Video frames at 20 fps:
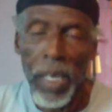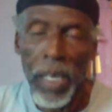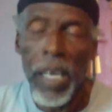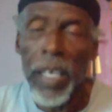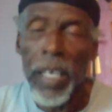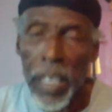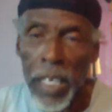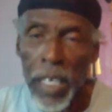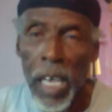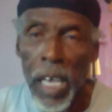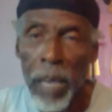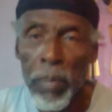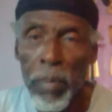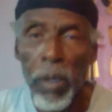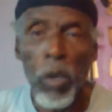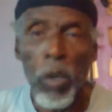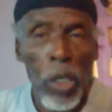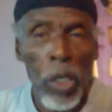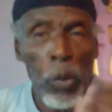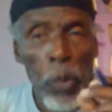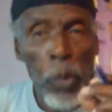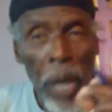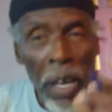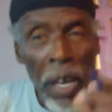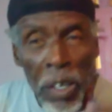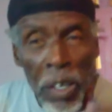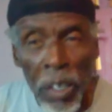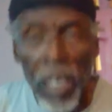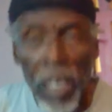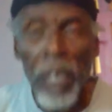in the year, because we
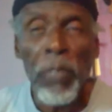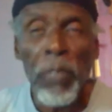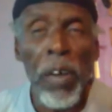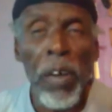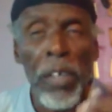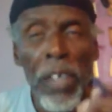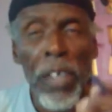are looking for